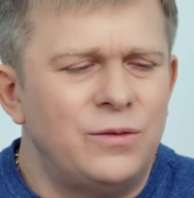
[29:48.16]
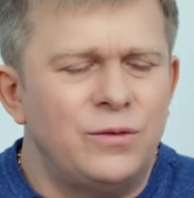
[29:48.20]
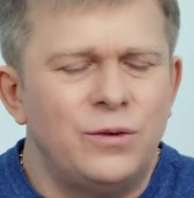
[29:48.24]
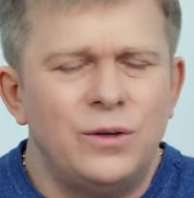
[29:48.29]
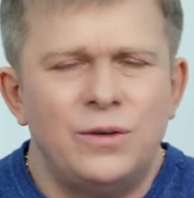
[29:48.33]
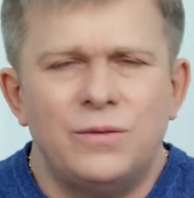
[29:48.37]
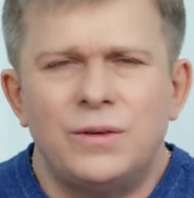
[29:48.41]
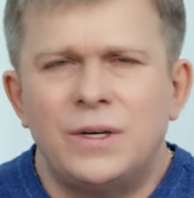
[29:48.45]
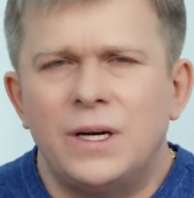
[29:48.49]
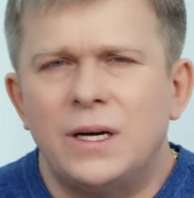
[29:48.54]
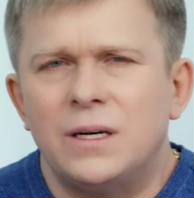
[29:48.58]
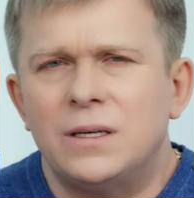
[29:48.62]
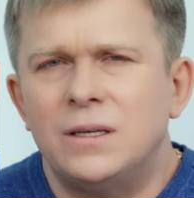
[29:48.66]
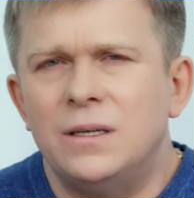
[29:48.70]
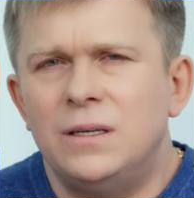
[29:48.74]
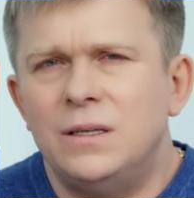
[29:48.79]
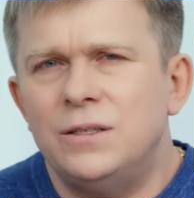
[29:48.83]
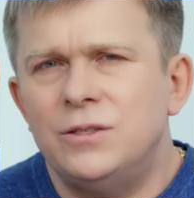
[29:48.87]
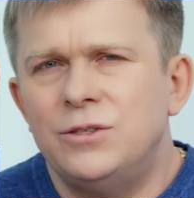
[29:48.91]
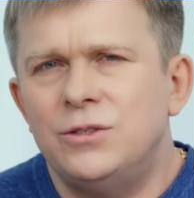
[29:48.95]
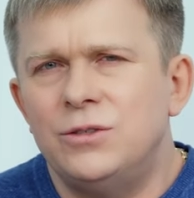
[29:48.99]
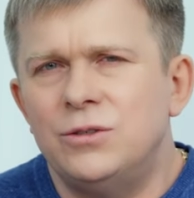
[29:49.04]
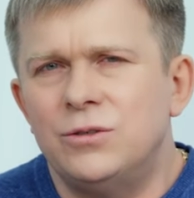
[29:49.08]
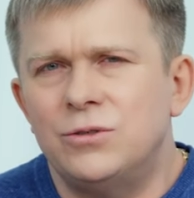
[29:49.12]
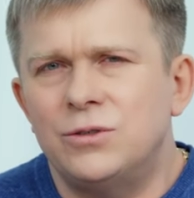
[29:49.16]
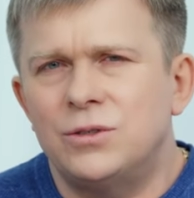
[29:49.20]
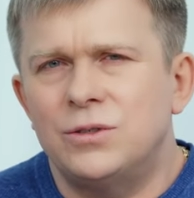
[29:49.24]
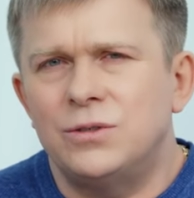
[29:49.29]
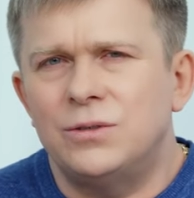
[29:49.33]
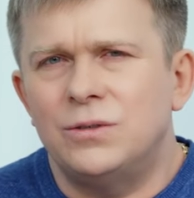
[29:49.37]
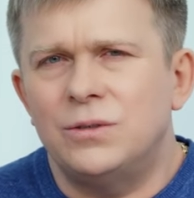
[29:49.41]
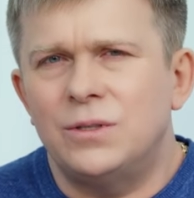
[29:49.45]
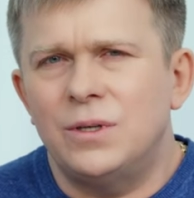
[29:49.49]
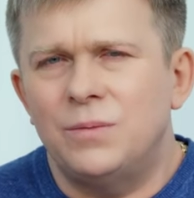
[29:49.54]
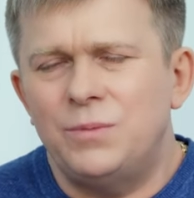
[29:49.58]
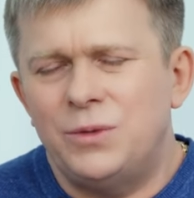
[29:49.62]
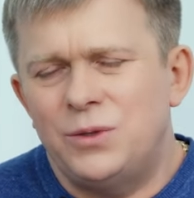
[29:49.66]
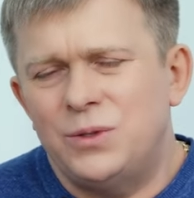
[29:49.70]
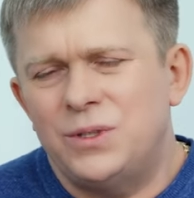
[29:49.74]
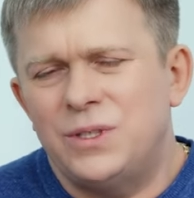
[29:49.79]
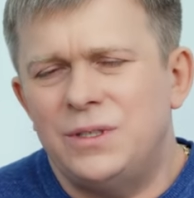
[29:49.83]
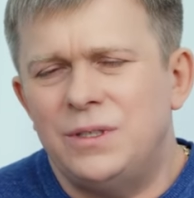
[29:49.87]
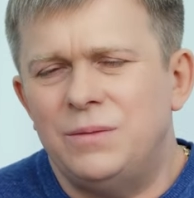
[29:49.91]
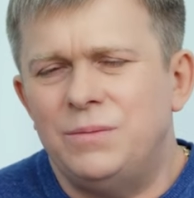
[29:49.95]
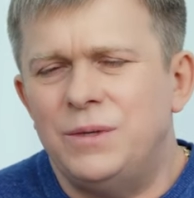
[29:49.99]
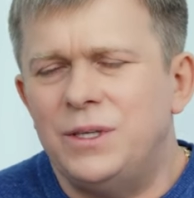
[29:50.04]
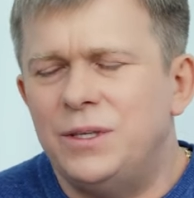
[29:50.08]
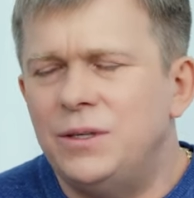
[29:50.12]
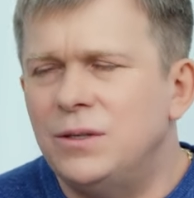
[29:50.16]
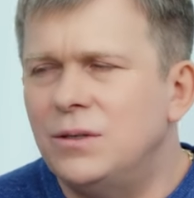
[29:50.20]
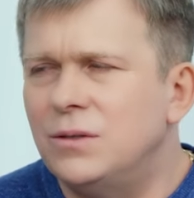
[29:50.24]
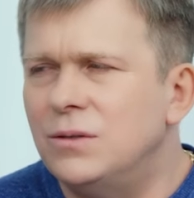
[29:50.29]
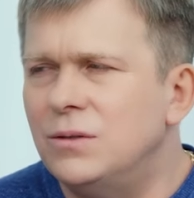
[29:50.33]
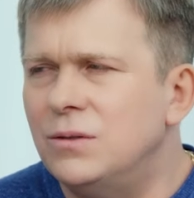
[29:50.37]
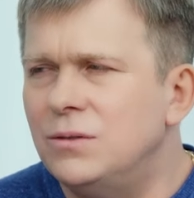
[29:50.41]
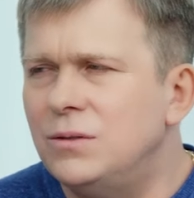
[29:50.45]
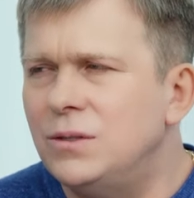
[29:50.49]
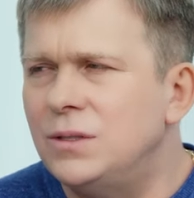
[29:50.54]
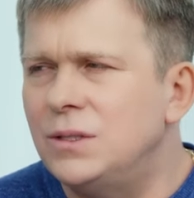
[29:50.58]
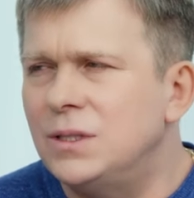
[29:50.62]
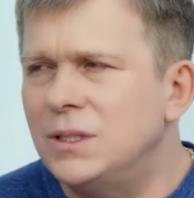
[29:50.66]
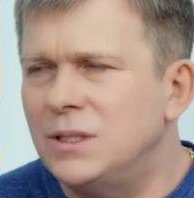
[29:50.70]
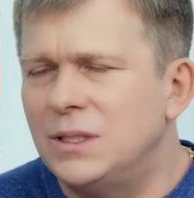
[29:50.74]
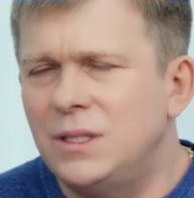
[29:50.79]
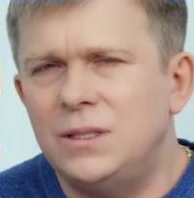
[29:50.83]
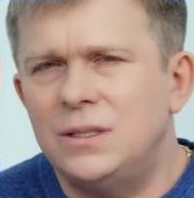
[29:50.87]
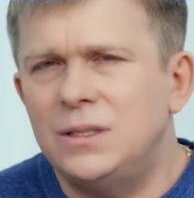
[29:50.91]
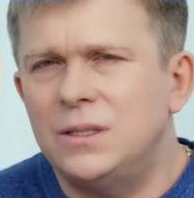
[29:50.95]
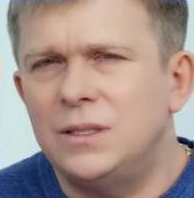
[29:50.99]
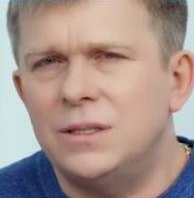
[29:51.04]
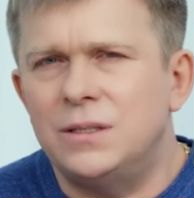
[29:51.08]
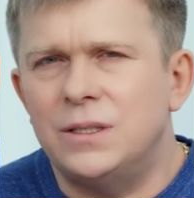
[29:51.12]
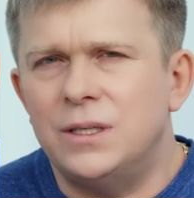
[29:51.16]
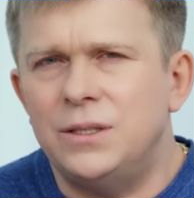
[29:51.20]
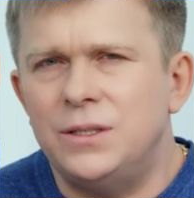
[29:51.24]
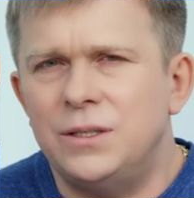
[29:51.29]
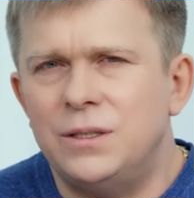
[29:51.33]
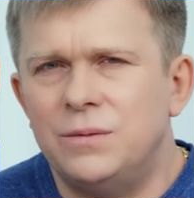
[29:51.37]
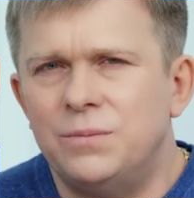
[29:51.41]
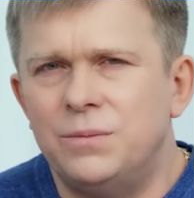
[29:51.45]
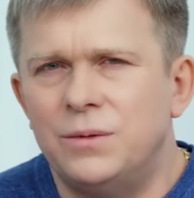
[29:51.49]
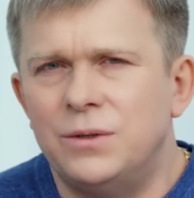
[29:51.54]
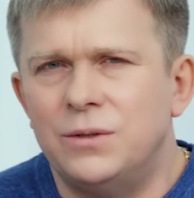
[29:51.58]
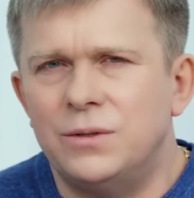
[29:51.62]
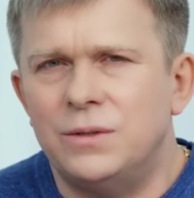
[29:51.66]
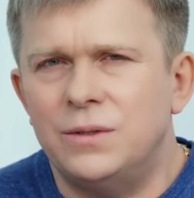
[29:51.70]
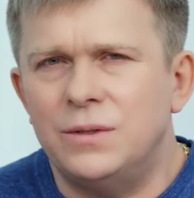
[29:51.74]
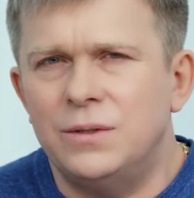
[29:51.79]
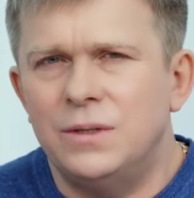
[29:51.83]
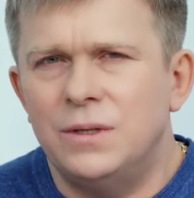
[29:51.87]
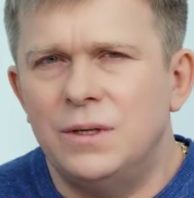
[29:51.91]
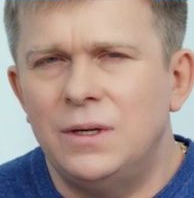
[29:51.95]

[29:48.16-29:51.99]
but because you just don't want to. You know, such antipodes.